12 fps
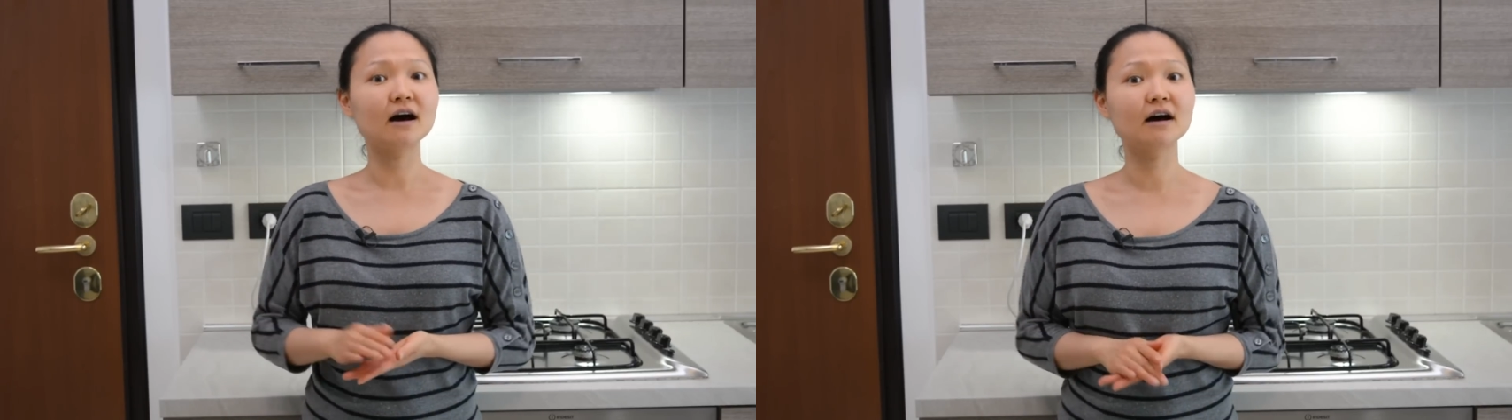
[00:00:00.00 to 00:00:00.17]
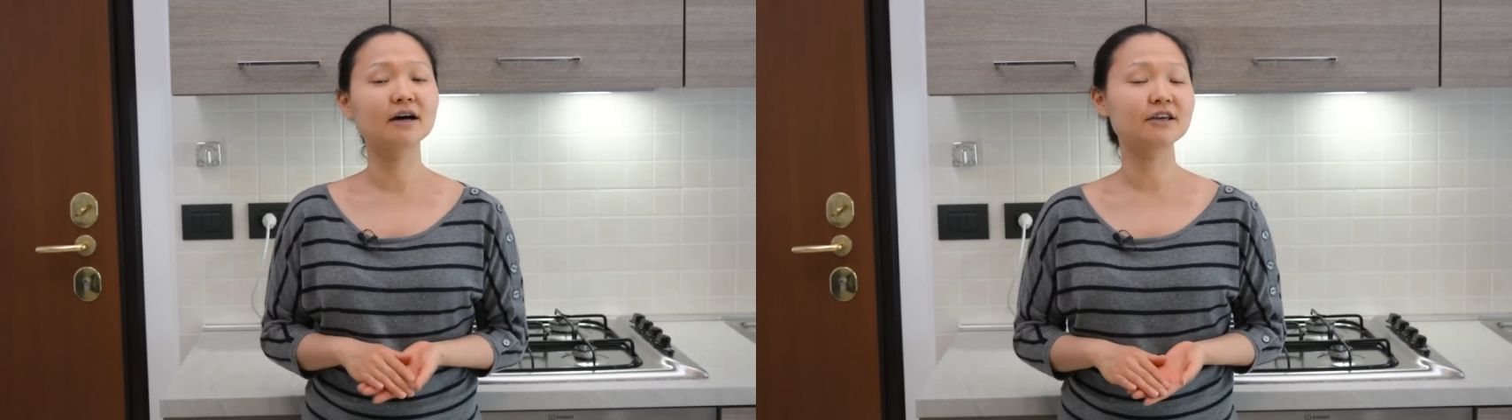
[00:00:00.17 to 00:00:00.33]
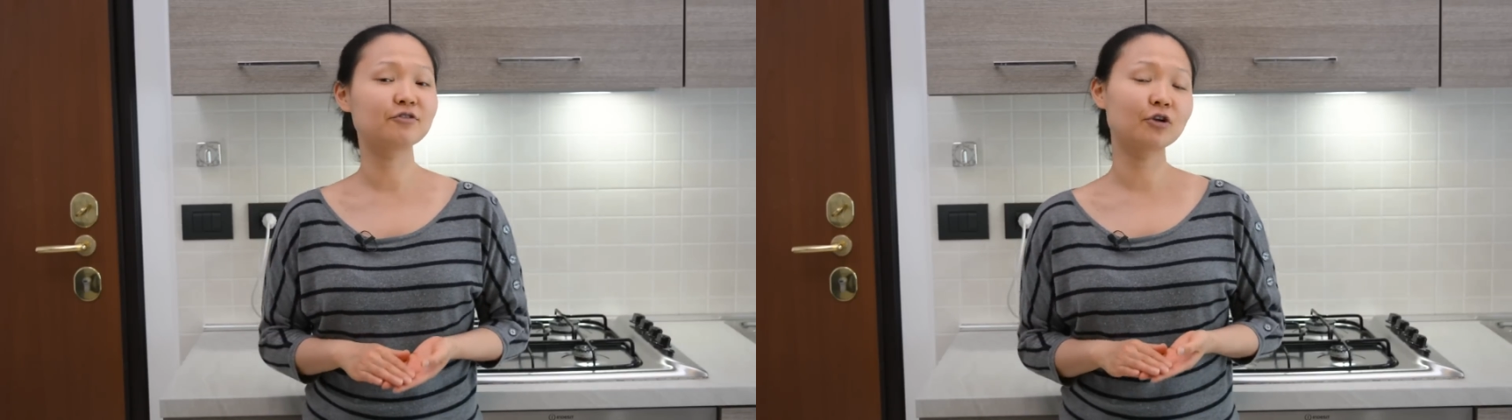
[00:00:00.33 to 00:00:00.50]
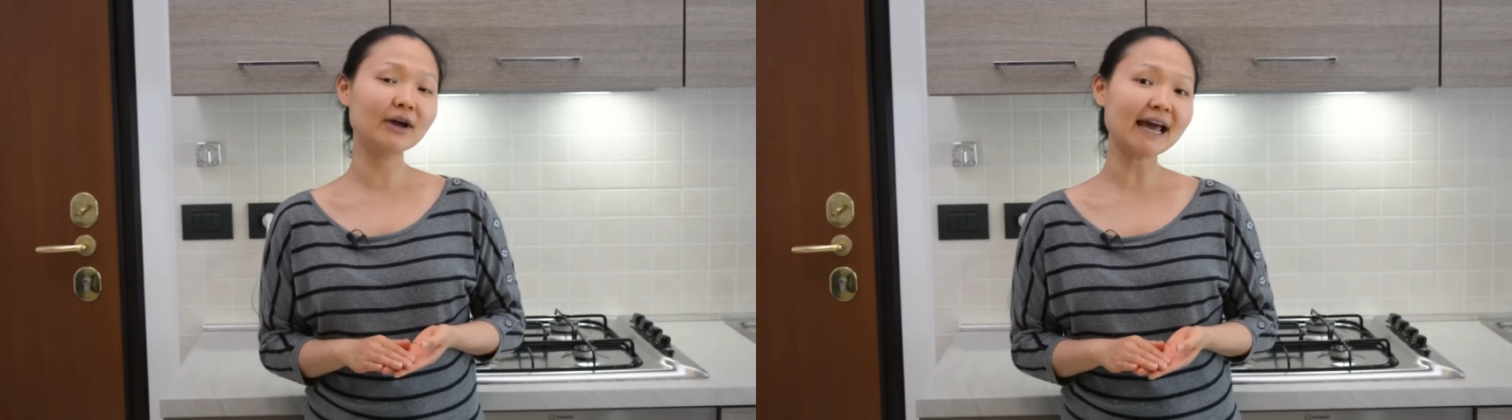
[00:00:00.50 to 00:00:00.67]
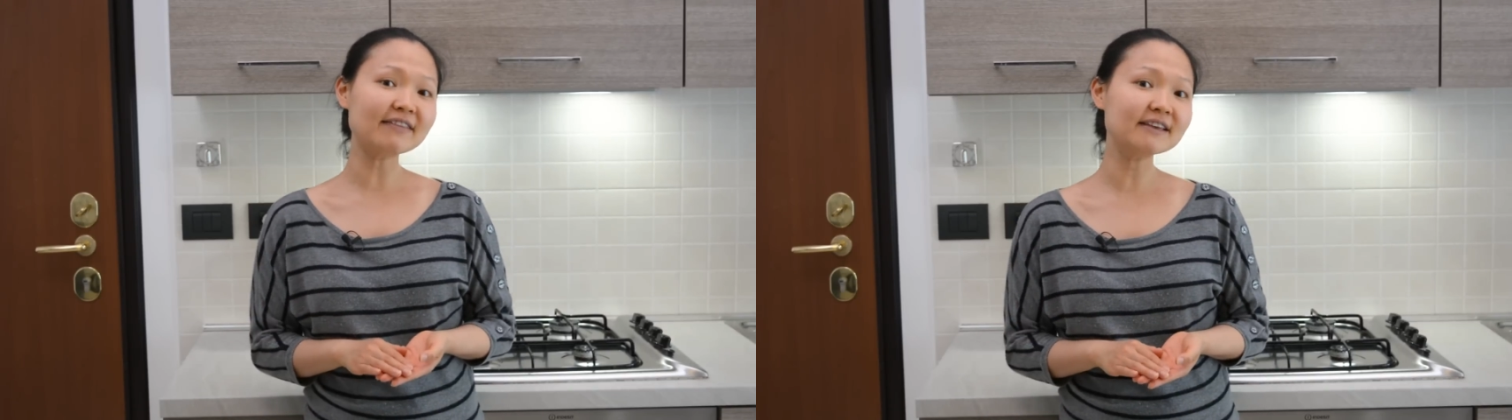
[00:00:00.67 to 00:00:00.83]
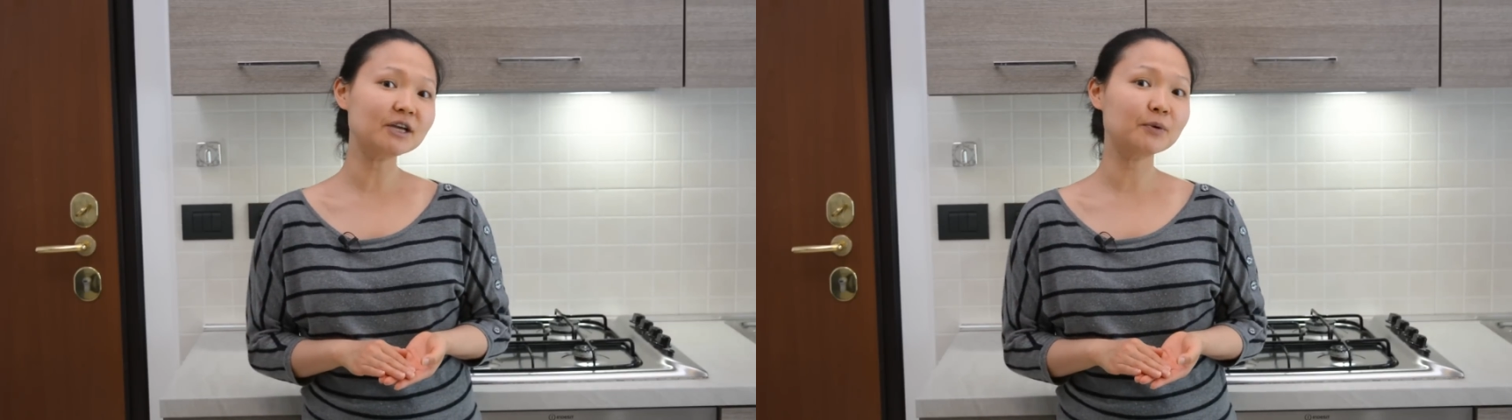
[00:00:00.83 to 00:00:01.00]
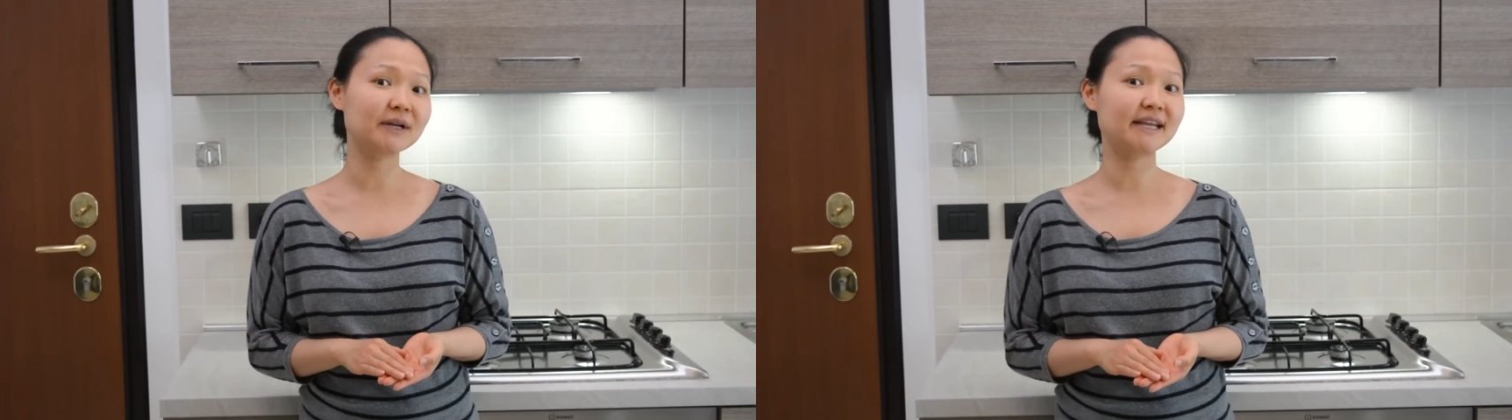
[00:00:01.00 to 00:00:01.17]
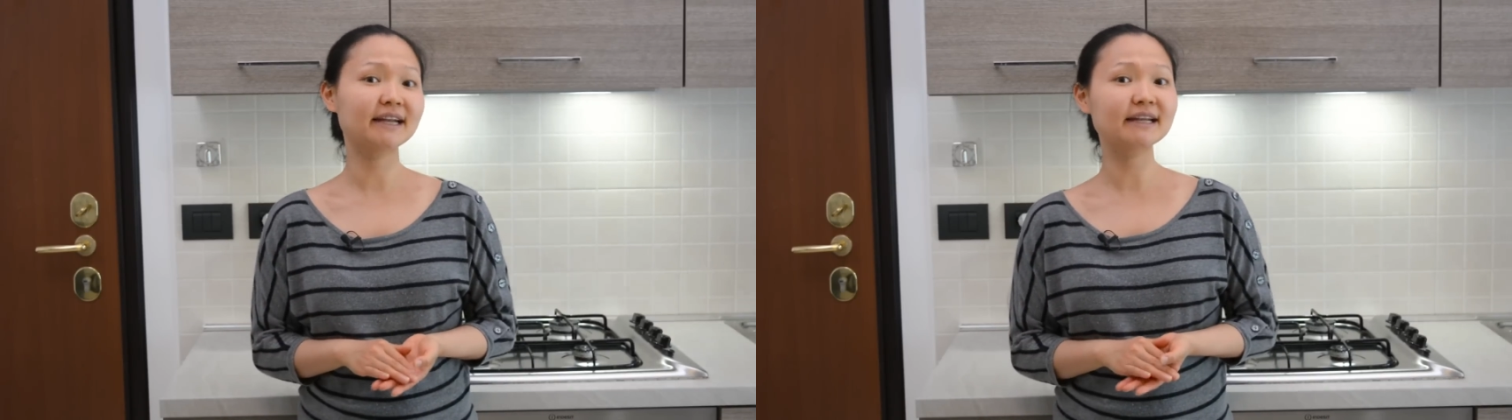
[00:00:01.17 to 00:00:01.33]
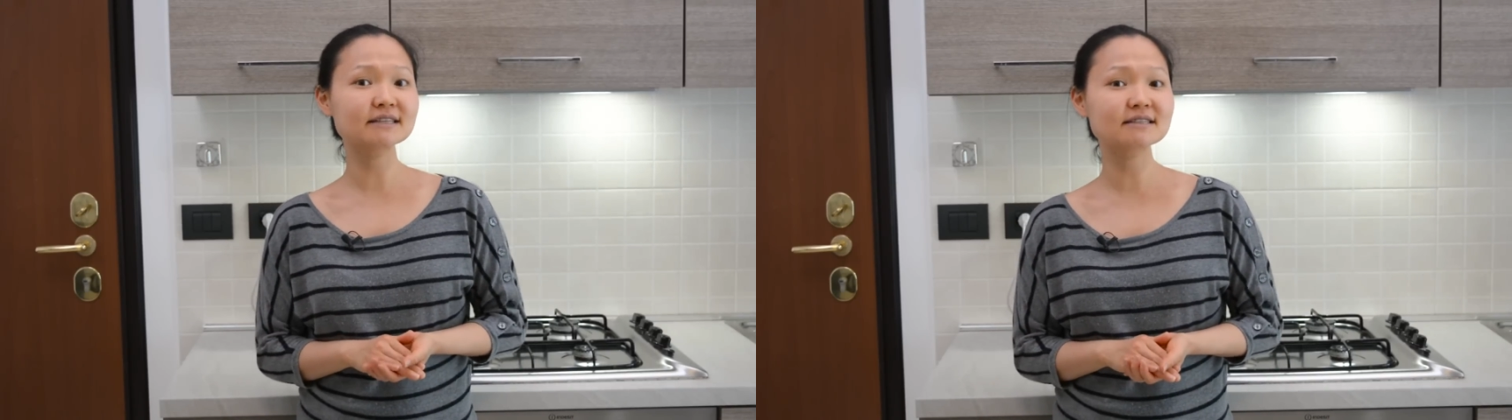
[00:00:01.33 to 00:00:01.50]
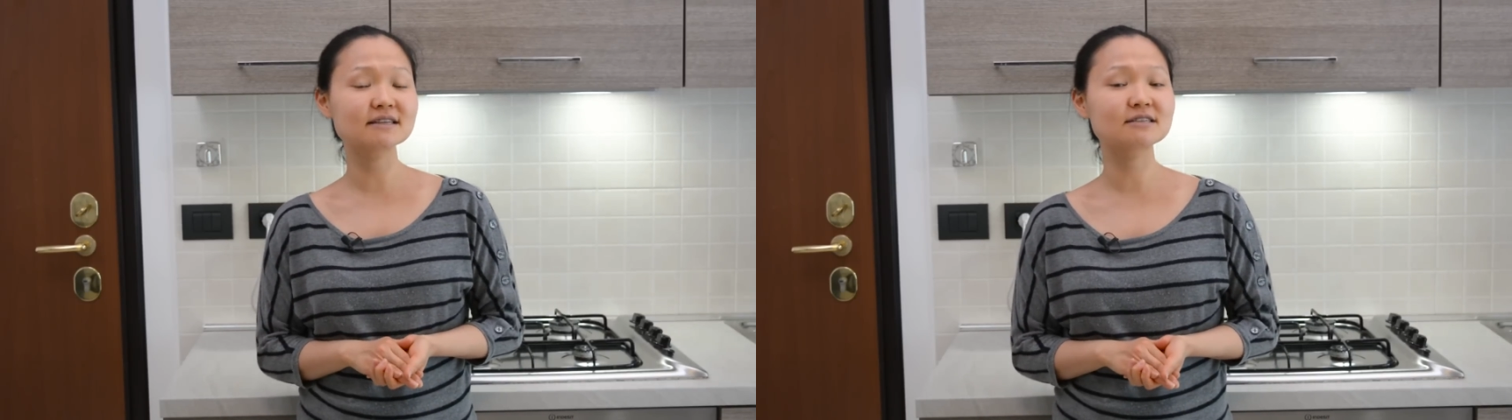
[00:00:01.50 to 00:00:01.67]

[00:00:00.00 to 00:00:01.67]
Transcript: uh, if you look at the ingredient list,